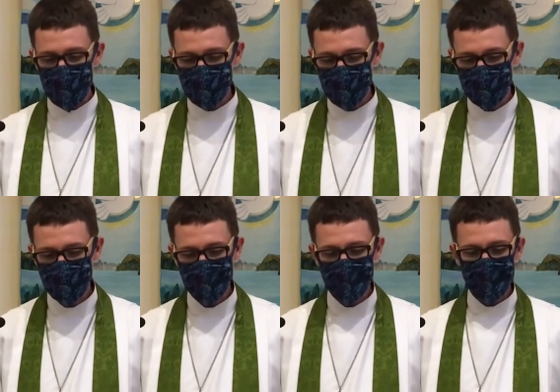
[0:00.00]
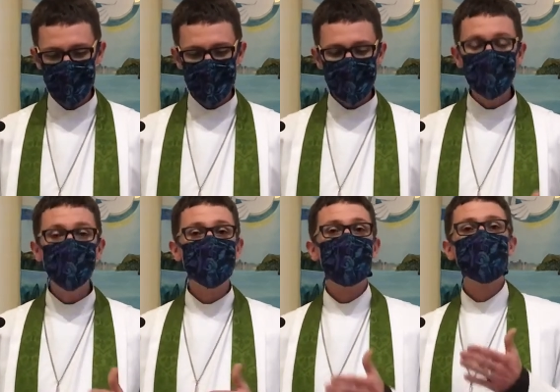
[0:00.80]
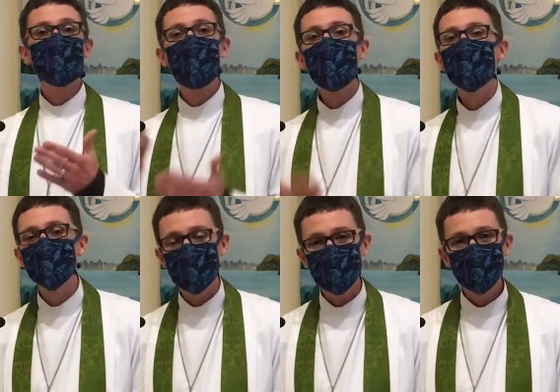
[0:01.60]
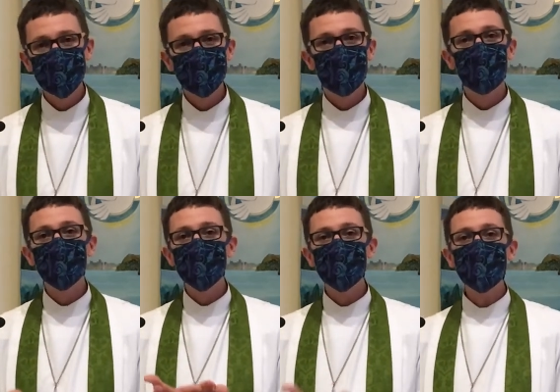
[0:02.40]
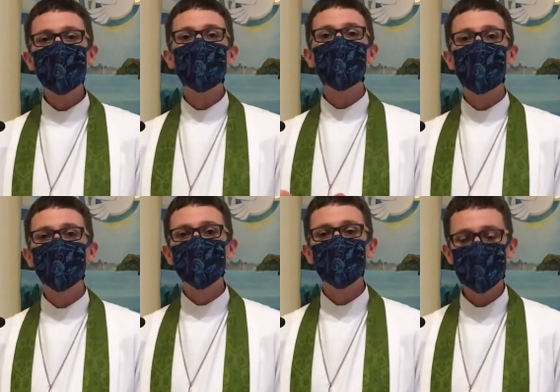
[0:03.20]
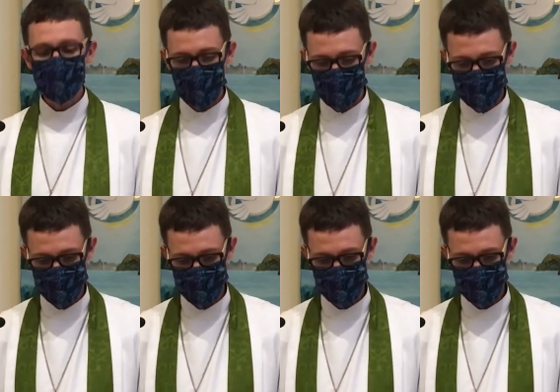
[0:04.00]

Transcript: laughing is the exact opposite of what a comedian wants to be doing.